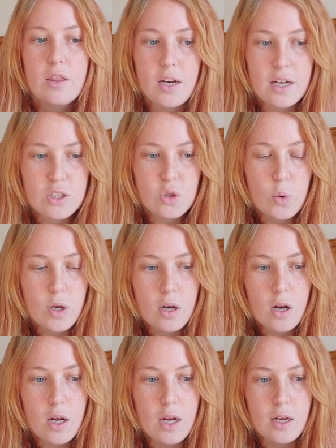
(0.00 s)
The next
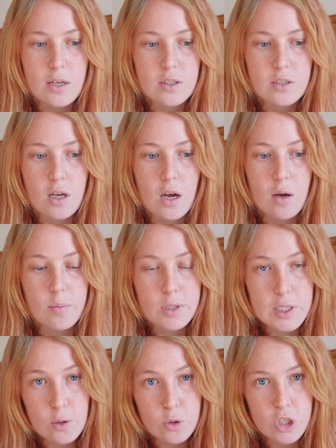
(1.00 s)
one is um,
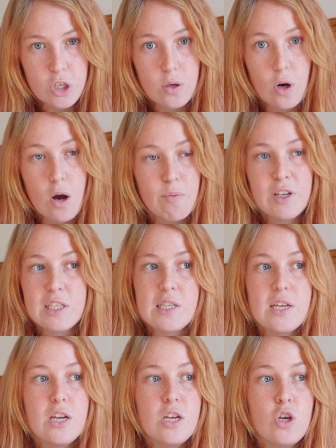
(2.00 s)
slaughter.
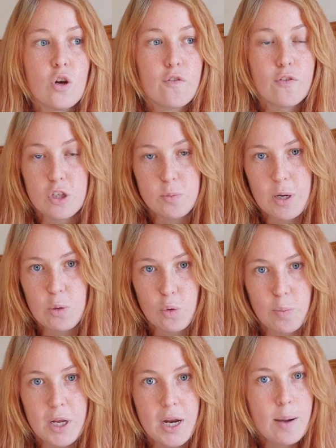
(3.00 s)
Obviously, your first bed
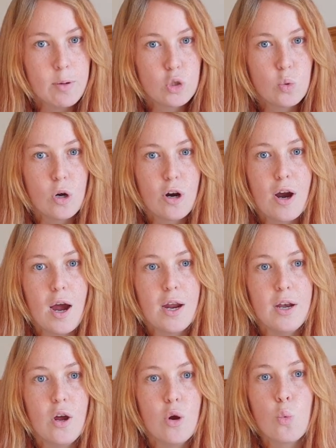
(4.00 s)
would be an abattoir. I
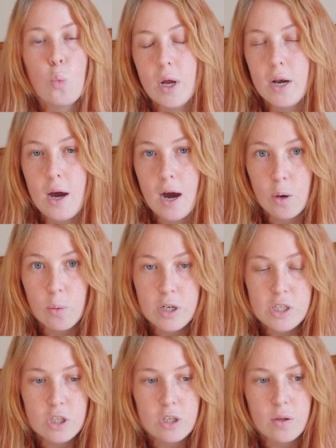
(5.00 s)
know when I
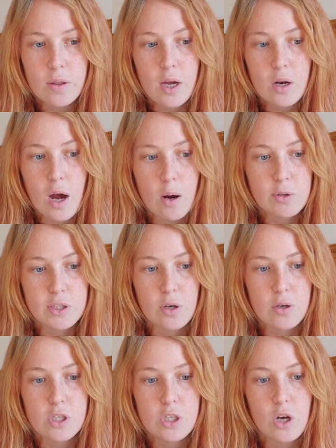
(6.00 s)
wanted to do that, I was
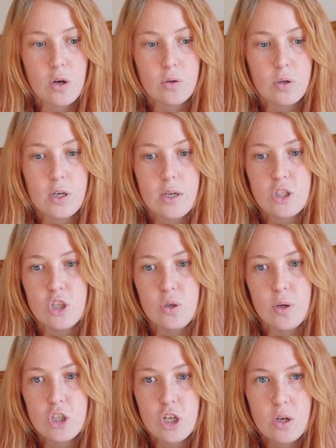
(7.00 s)
going to go
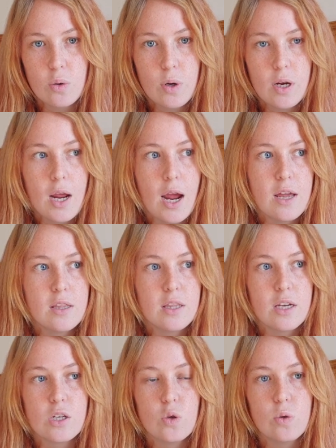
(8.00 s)
to a chicken one and
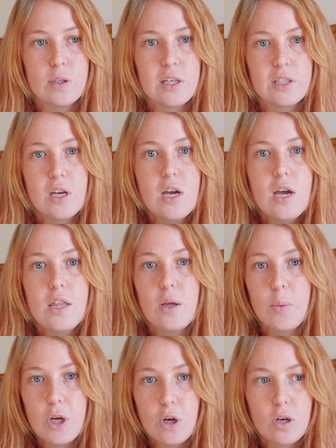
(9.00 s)
they told us that
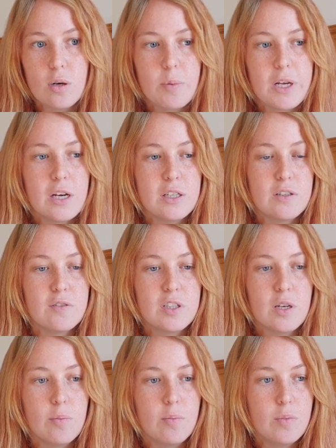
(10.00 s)
we couldn't because of
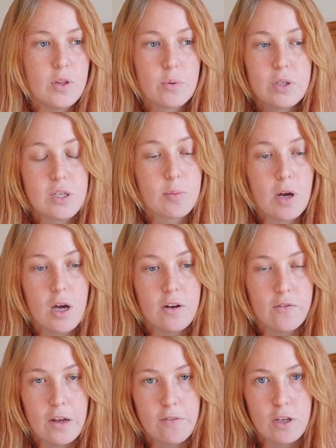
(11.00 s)
some, there was some kind
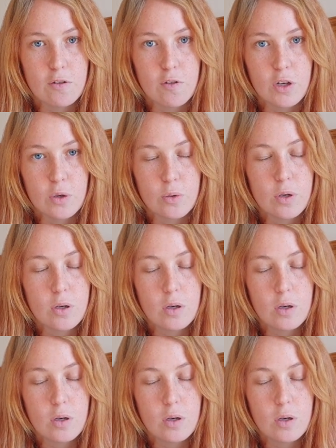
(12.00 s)
of avian flu